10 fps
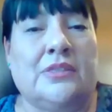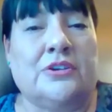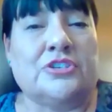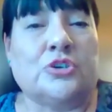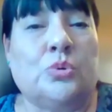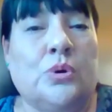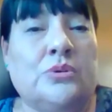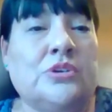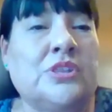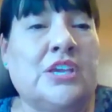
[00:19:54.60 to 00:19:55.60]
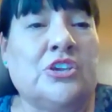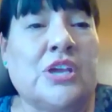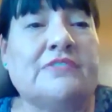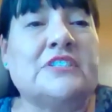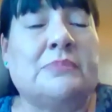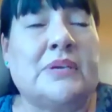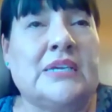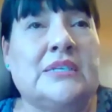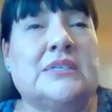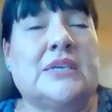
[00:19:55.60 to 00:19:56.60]
There's a quota that you have to
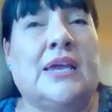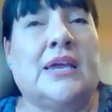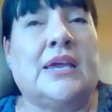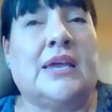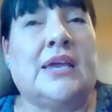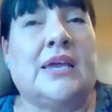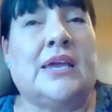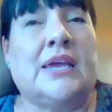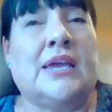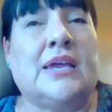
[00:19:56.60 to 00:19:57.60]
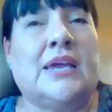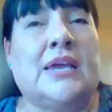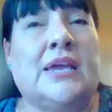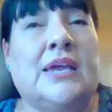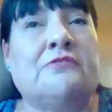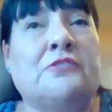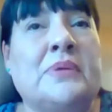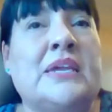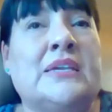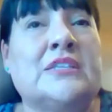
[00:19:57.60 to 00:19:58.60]
meet, and And for
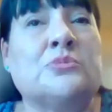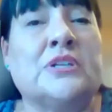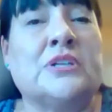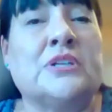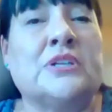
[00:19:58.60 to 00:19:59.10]
me, it's really